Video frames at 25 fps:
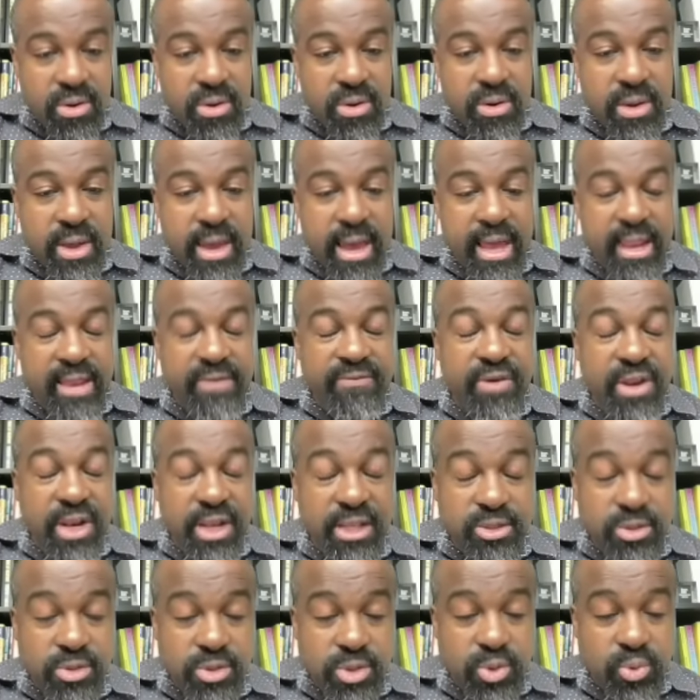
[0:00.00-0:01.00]
and if you need
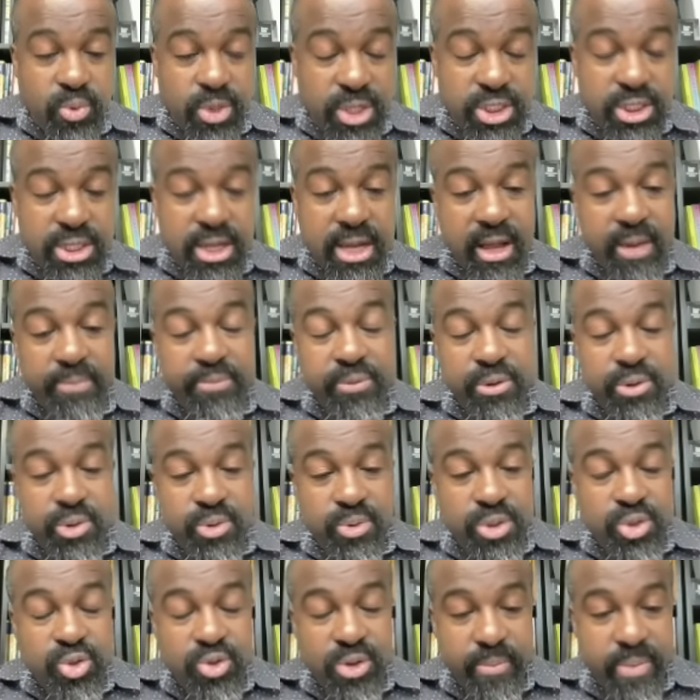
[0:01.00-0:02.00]
to switch, help you
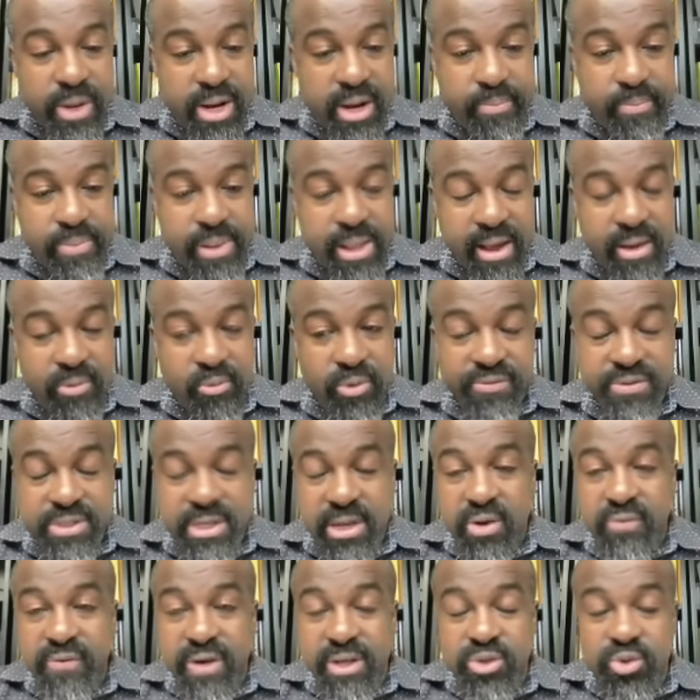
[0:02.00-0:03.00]
switch to a better plan. We've sent
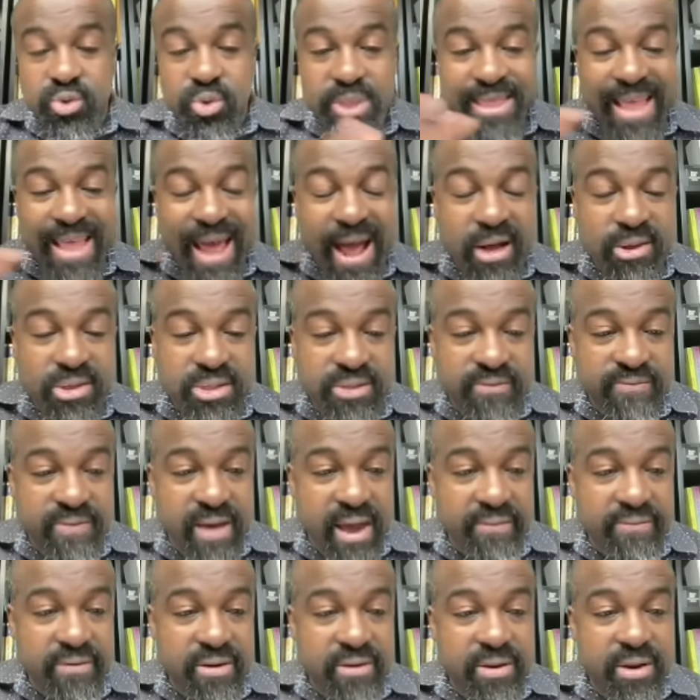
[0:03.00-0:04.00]
over
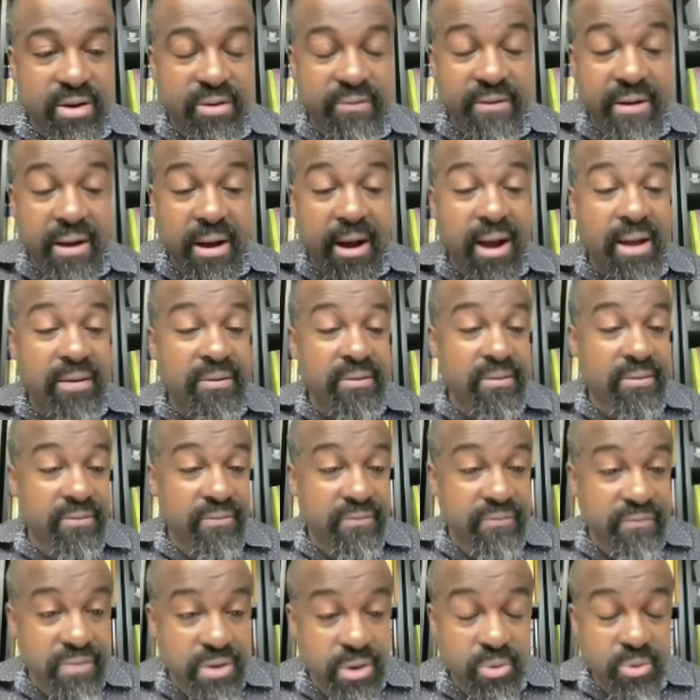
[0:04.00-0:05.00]
2,500 of our
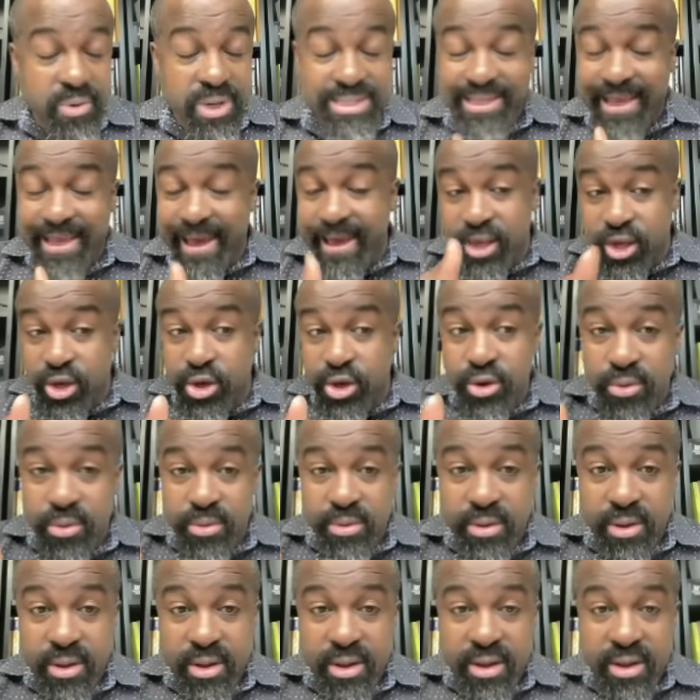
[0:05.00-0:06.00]
viewers like you
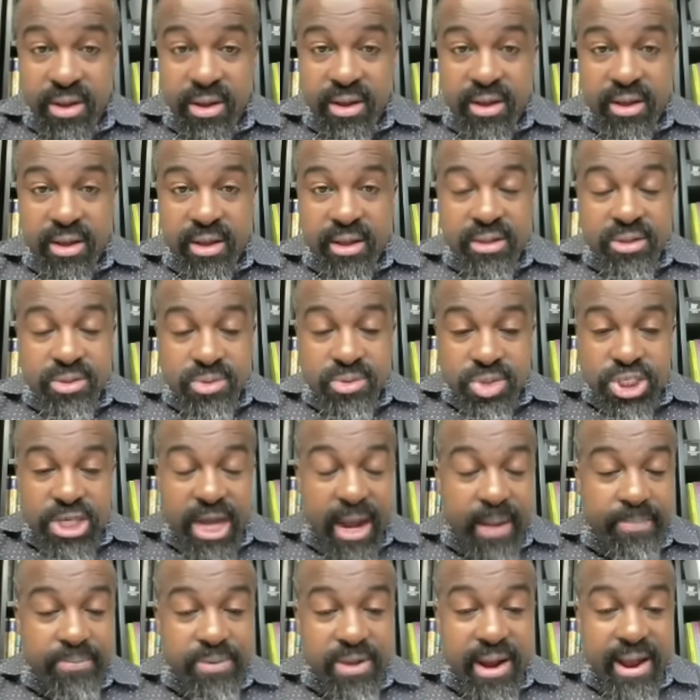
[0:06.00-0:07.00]
to
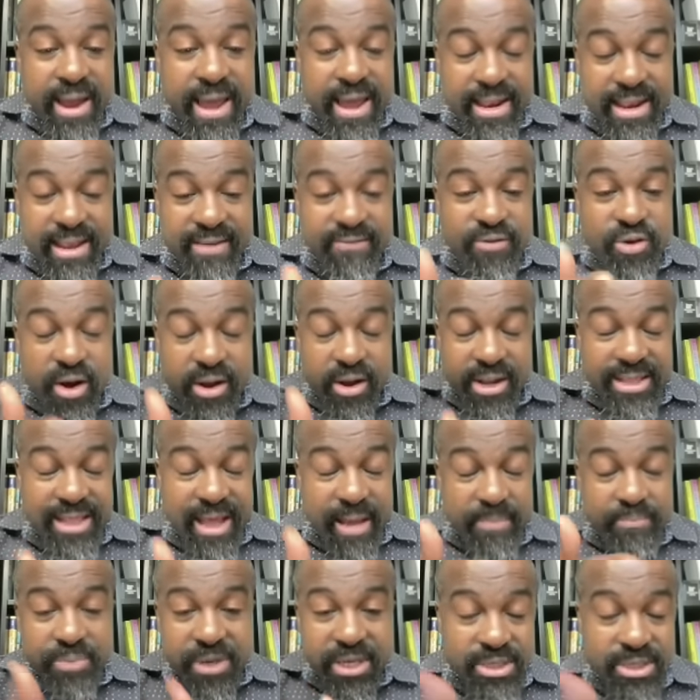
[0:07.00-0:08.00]
Chapter, and they've gotten
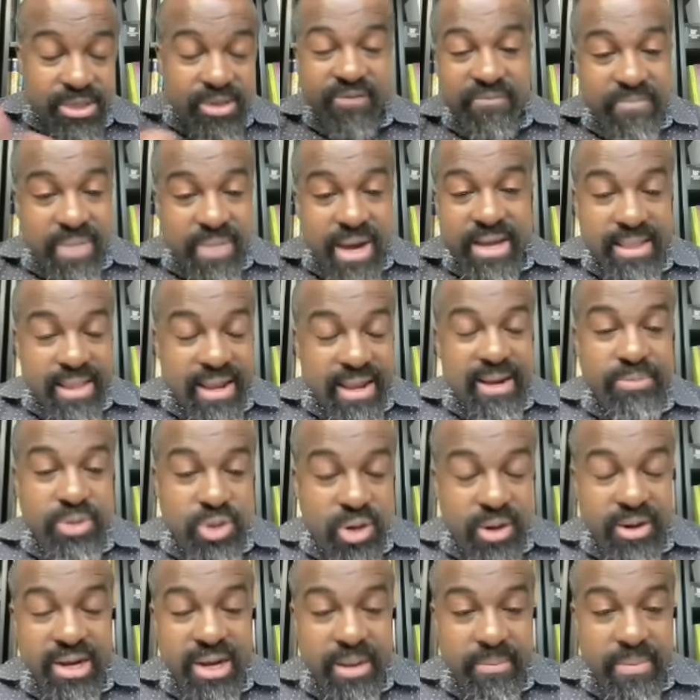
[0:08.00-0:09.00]
that peace of mind that I'm
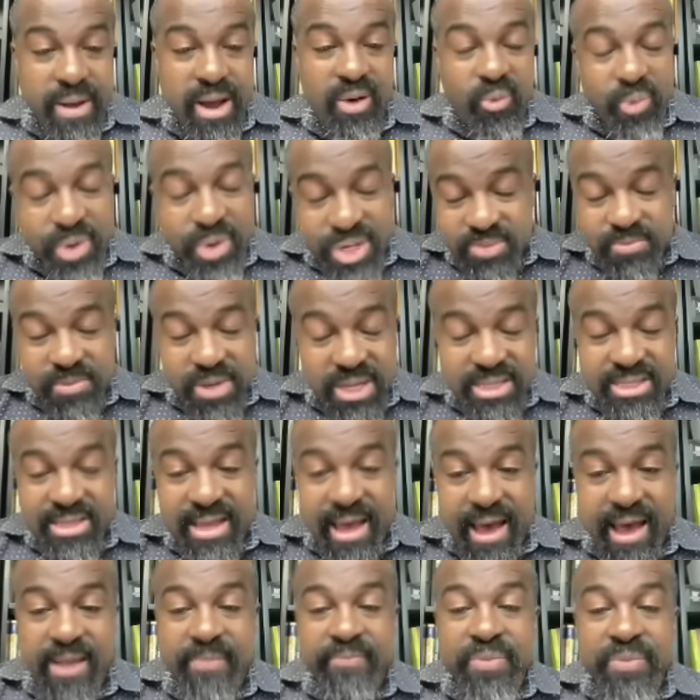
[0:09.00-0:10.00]
talking about, which means
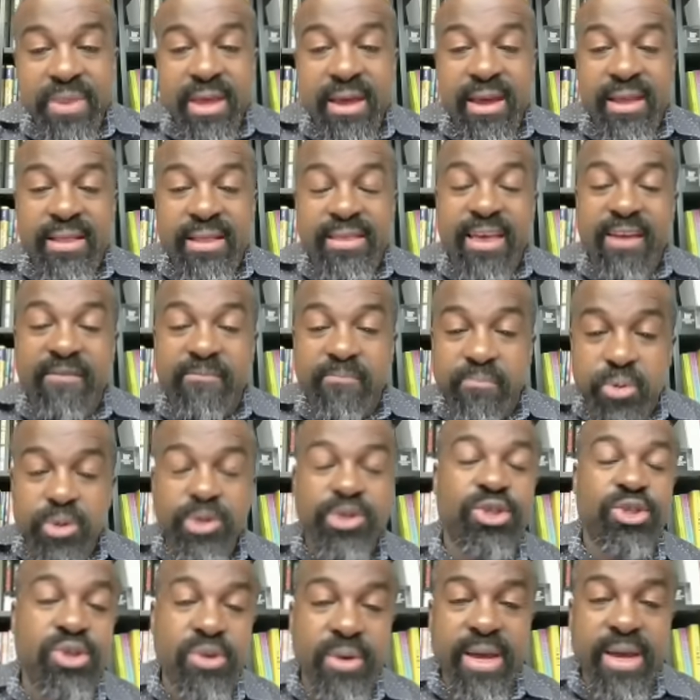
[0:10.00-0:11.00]
that they
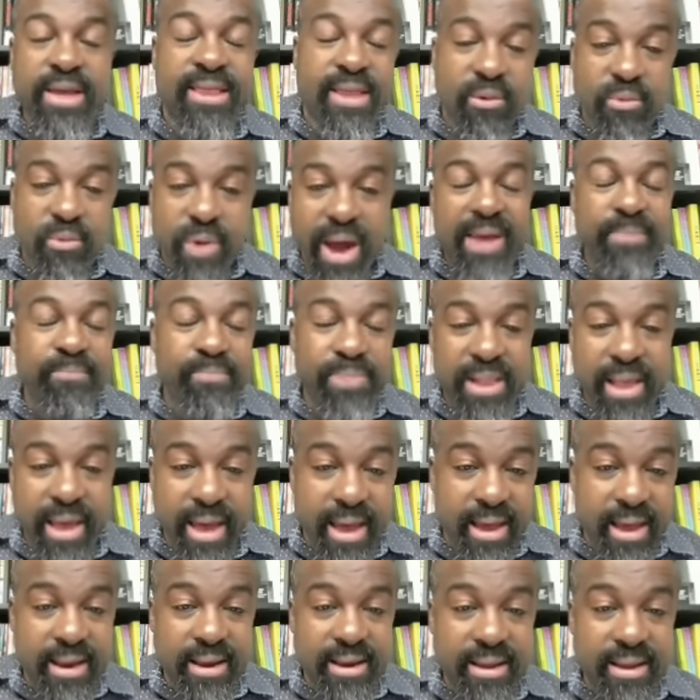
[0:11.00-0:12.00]
put you in the right
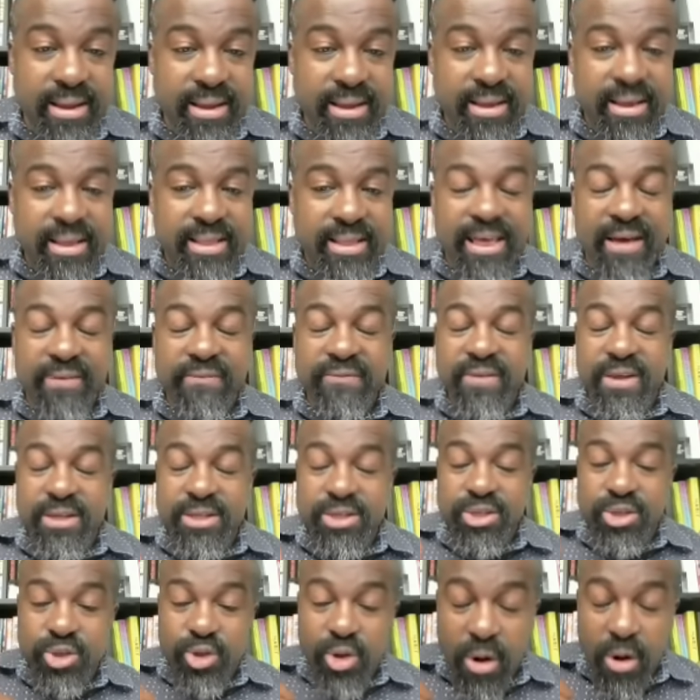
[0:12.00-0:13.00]
plan that fits
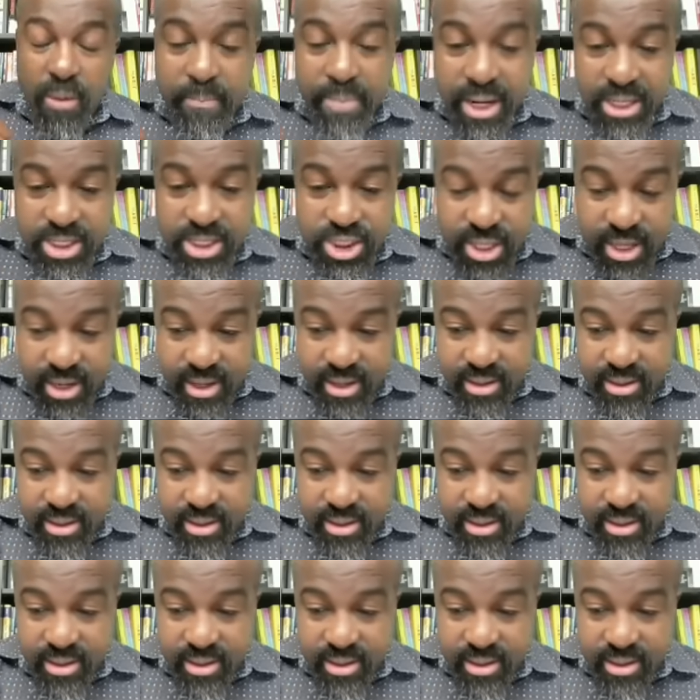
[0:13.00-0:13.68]
your budget,